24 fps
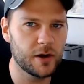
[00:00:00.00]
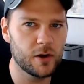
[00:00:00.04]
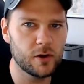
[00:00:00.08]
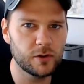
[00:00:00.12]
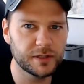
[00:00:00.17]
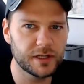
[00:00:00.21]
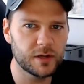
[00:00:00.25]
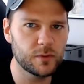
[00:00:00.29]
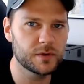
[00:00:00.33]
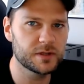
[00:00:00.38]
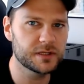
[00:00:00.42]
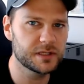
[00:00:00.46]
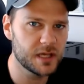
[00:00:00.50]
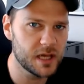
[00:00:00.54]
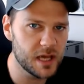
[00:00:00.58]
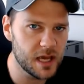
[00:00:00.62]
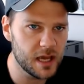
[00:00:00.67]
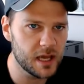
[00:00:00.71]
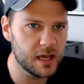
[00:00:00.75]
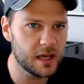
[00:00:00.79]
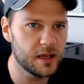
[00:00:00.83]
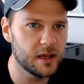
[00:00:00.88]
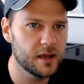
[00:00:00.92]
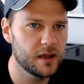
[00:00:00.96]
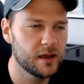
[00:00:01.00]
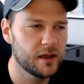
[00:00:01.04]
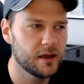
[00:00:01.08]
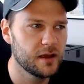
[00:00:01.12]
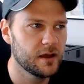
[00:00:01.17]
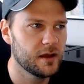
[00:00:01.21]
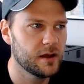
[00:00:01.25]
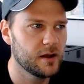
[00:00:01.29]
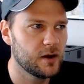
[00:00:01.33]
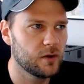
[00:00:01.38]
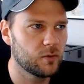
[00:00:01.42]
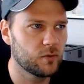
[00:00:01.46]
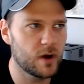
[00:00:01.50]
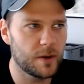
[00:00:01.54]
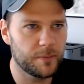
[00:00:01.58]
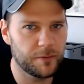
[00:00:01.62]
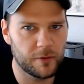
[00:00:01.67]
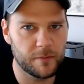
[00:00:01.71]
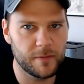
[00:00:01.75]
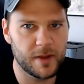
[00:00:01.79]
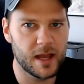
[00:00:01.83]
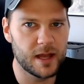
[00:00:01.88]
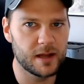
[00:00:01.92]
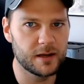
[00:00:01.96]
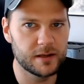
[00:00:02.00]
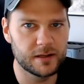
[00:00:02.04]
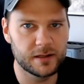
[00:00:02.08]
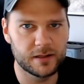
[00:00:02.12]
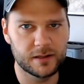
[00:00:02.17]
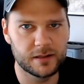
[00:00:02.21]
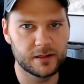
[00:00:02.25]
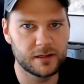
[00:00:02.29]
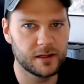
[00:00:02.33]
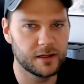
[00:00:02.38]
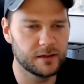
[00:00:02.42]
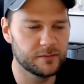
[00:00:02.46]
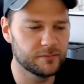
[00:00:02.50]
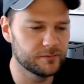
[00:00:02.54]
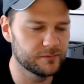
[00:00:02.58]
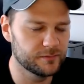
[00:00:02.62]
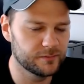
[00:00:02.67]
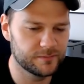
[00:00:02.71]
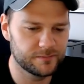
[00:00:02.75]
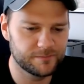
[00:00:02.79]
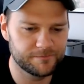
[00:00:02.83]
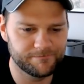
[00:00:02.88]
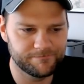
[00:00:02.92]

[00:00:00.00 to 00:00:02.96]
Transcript: only was he reprimanded and